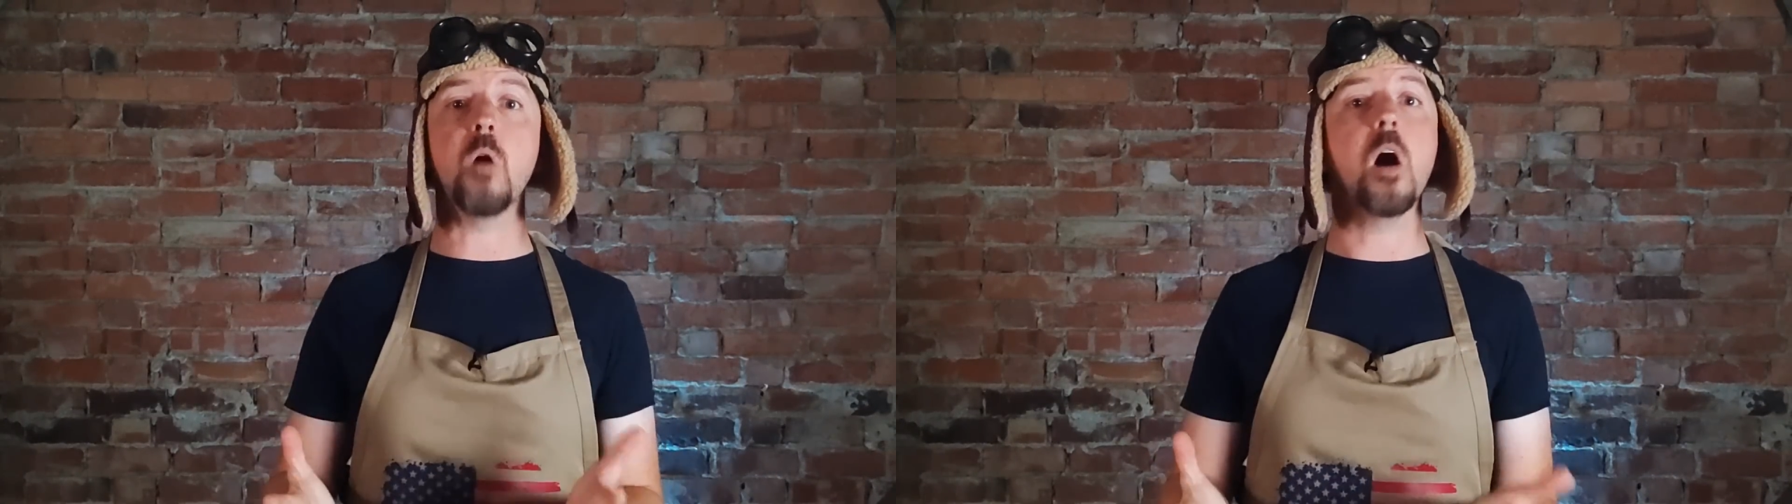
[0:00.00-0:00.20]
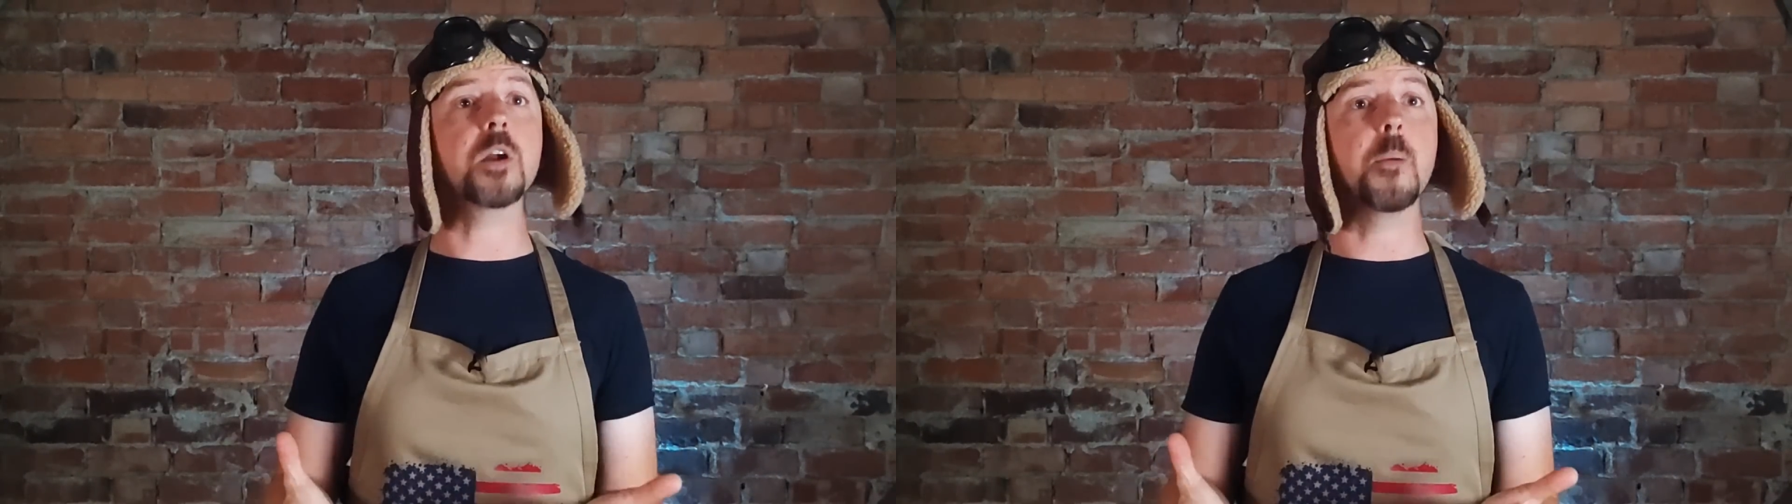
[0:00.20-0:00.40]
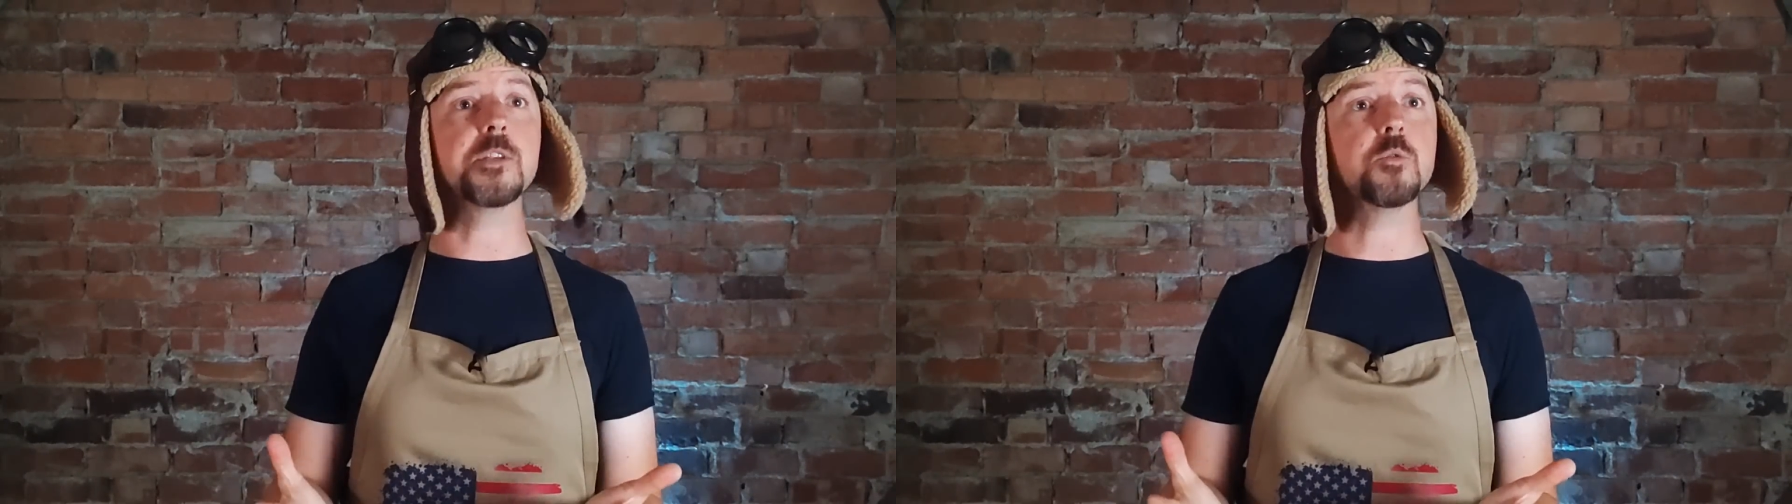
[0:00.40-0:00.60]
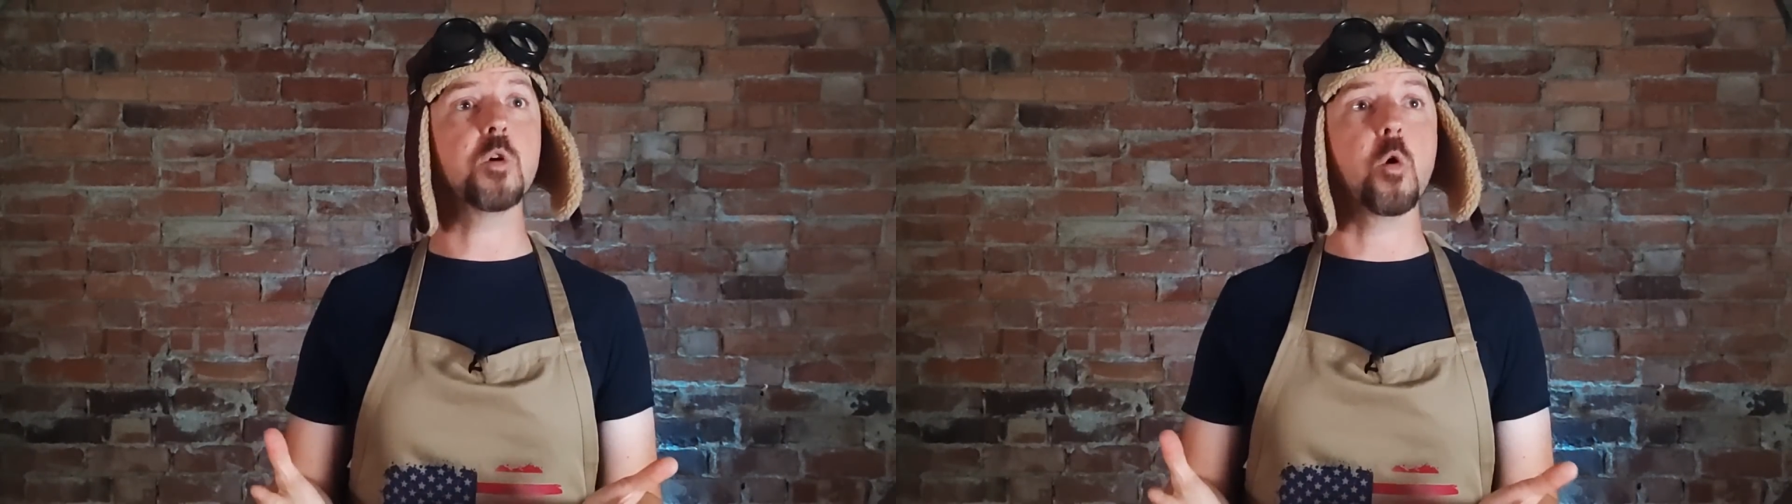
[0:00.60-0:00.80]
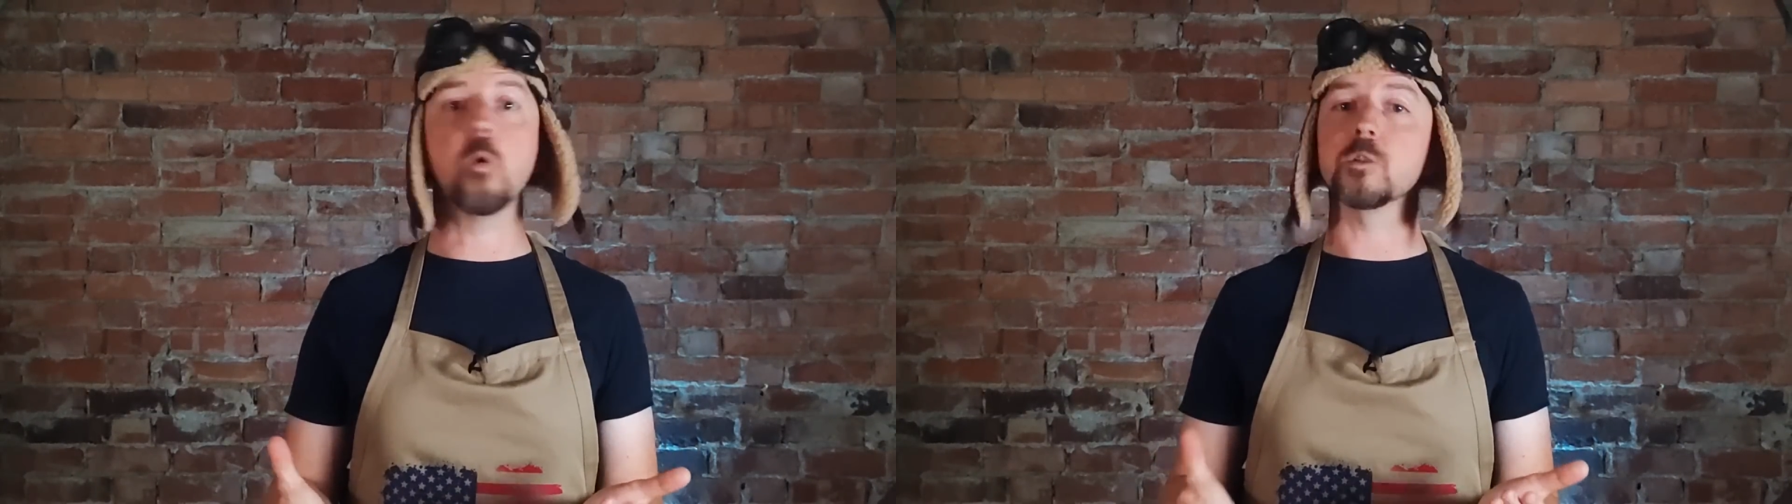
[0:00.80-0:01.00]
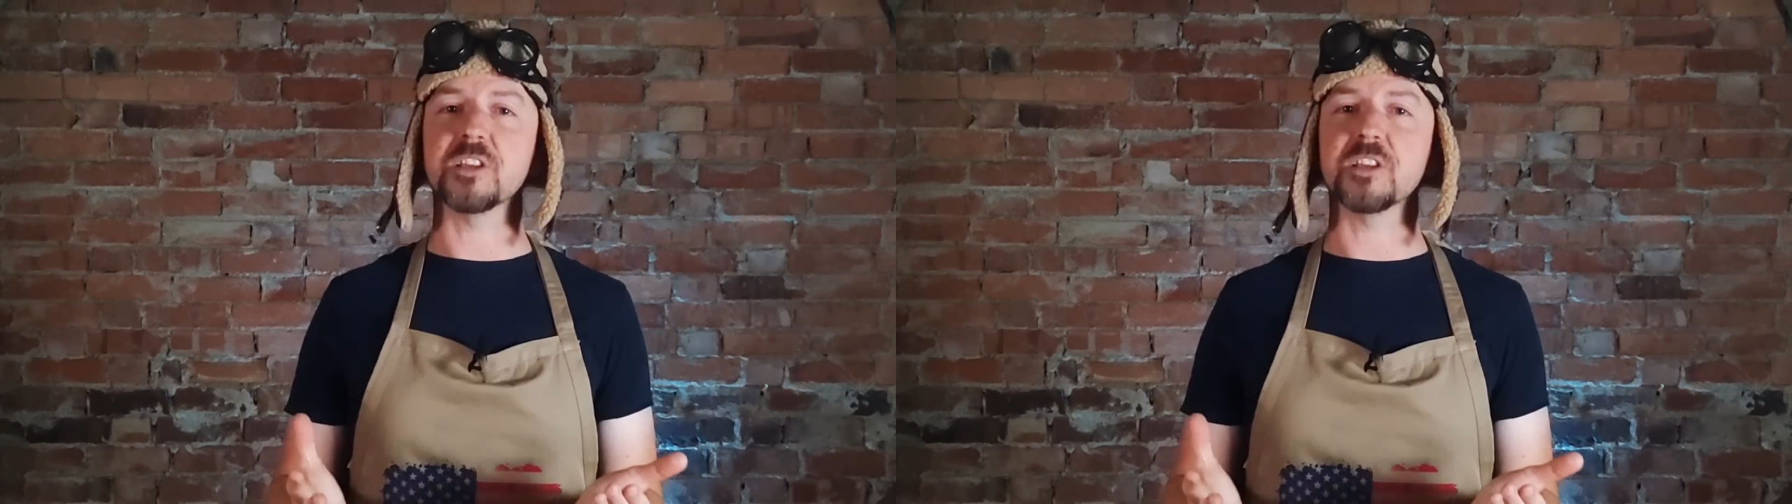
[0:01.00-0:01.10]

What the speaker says: are going to cause